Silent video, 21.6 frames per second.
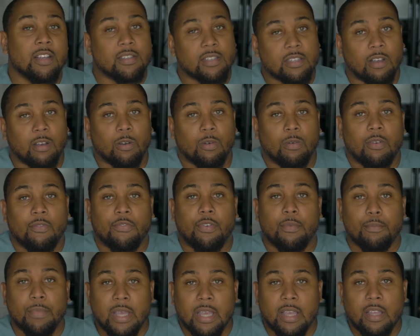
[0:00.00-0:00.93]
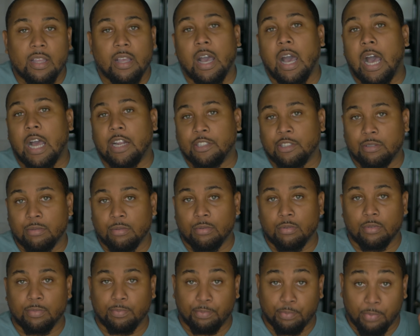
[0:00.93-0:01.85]
So for me, I
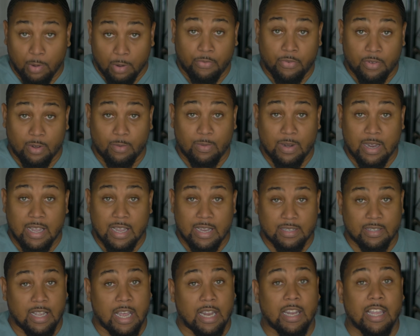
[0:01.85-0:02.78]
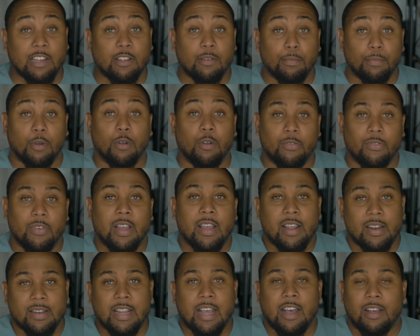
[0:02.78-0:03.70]
choose both of the rags. I like them both.
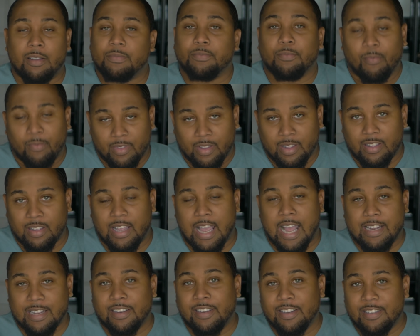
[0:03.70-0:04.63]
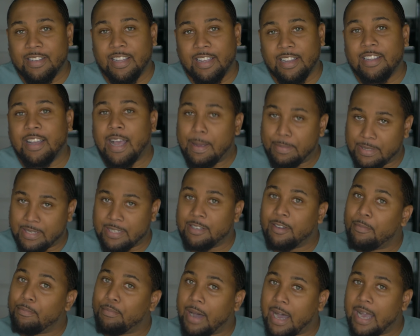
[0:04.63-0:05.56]
Now, at the end of the day, I'm
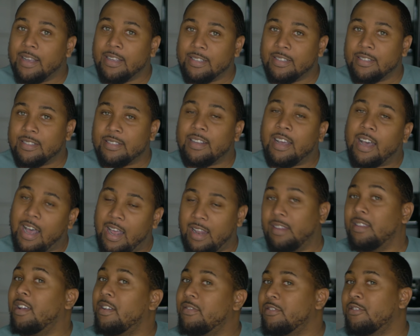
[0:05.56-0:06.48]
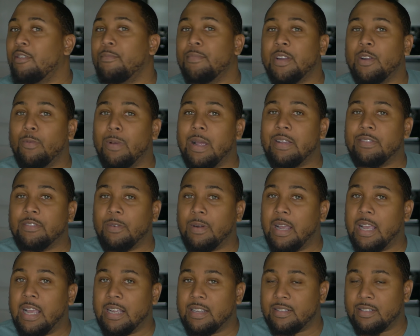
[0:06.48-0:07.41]
still biased. I love So Many Waves
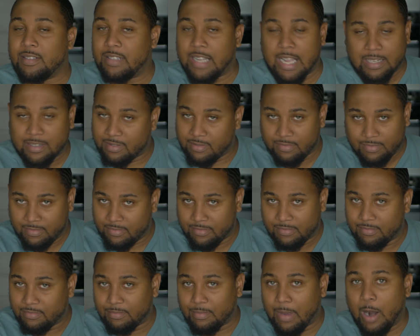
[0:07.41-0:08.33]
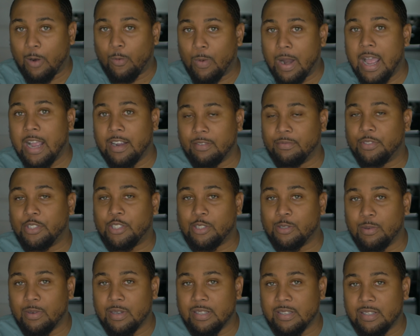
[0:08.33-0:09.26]
rags. That's my rag of
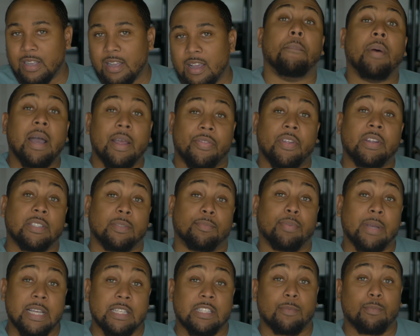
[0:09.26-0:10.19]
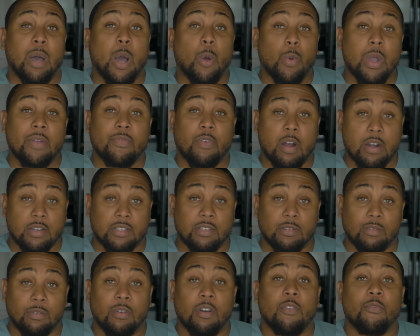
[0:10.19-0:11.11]
choice. But there's a place in my wave
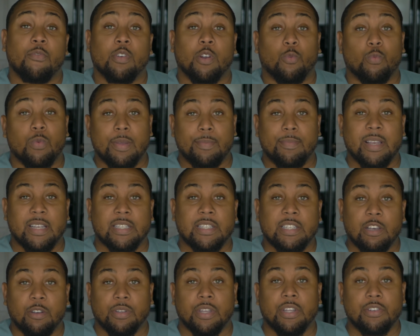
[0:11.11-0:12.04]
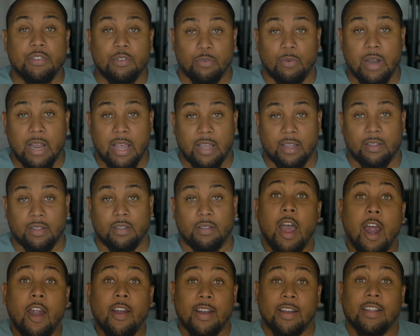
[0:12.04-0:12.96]
arsenal for the Remix Silky Durag.
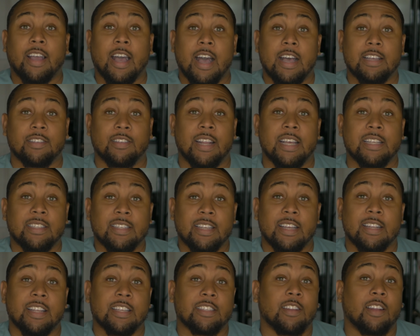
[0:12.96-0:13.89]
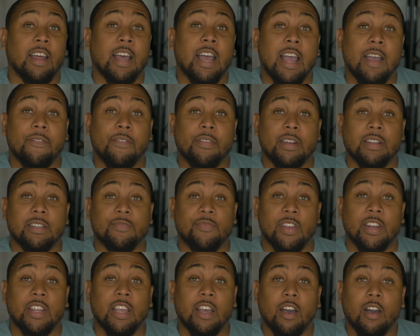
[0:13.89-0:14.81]
Alright guys, so that's it. That's all I have for this
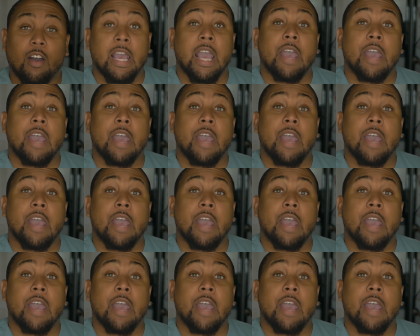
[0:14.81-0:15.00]
video.